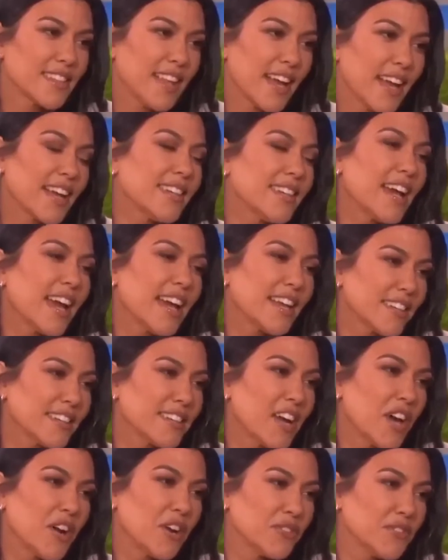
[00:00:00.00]
it made her even
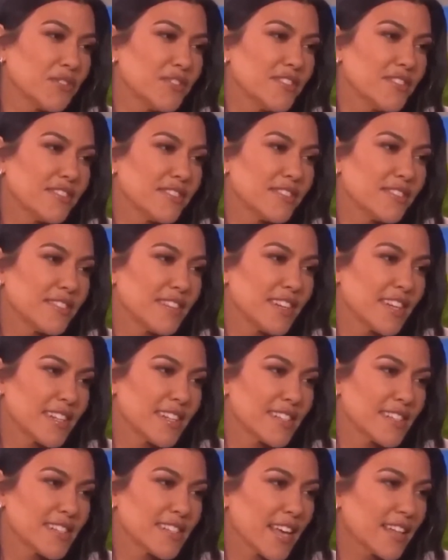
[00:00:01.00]
happier when she got the
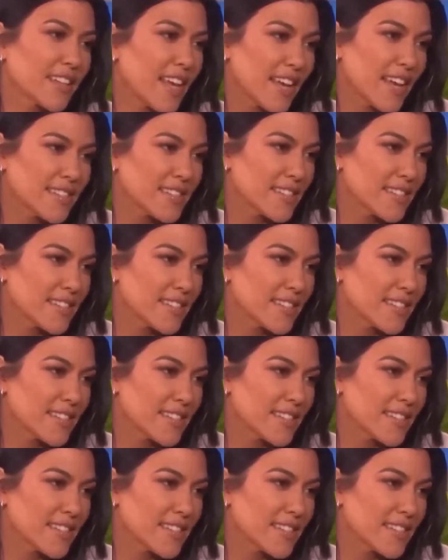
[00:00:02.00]
news that she was